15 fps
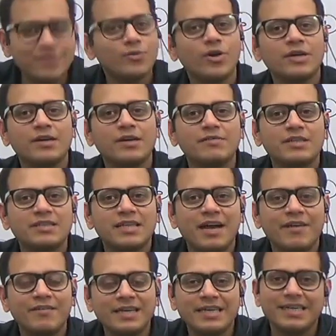water which is
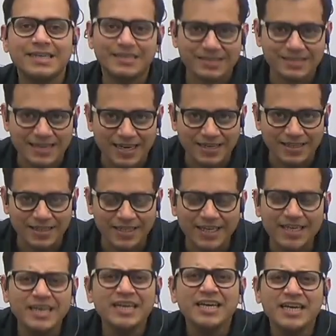having greater
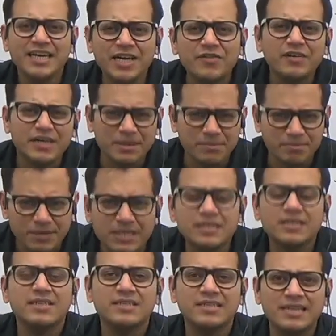salinity, if a
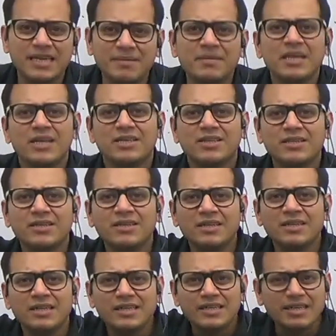temperature is same, the
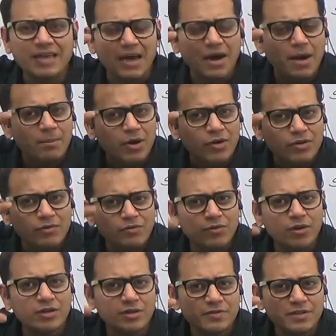amount of
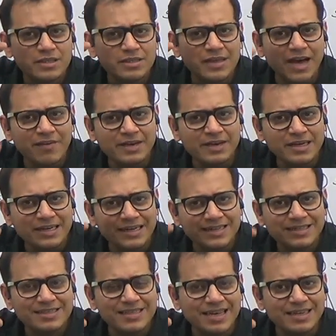water which is having
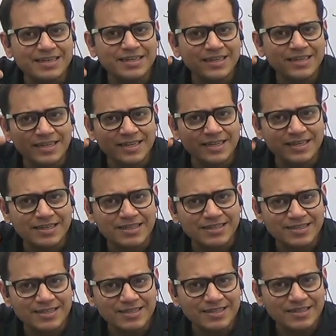greater salinity, it
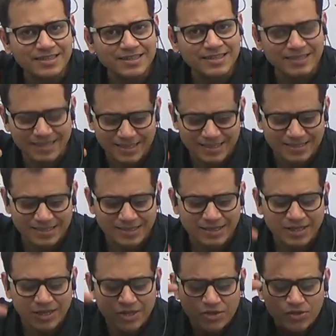is denser.
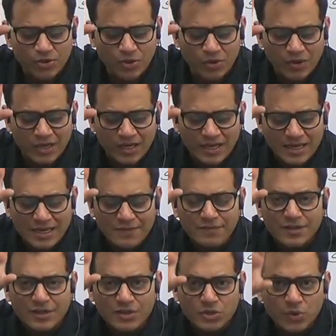So
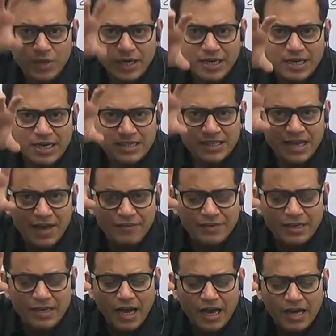if the two areas are
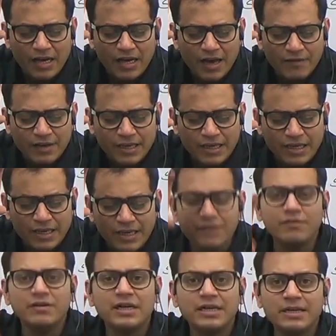having
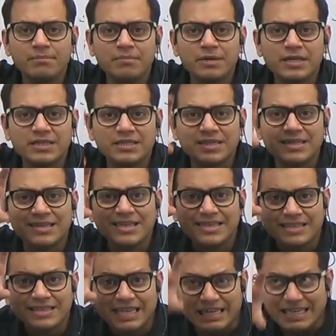equal temperature,
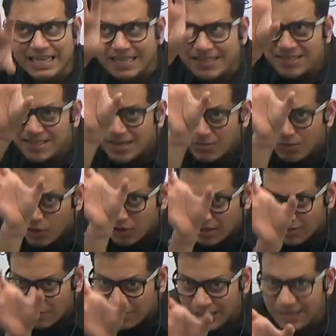the denser
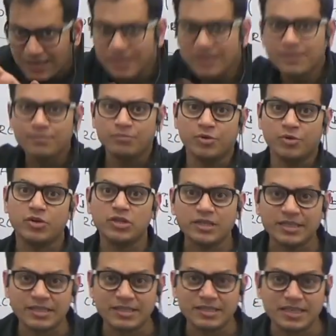water will, because
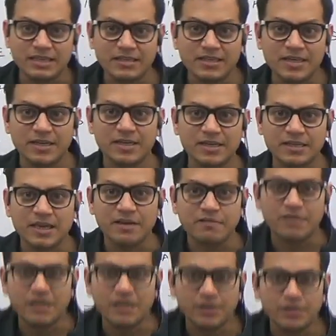it is denser, it is
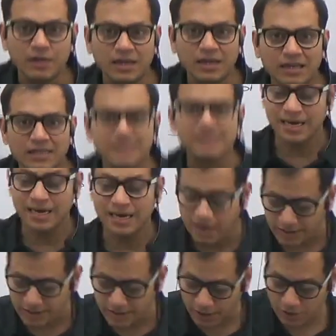heavier, it will
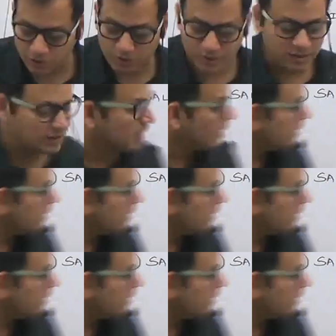sink downwards.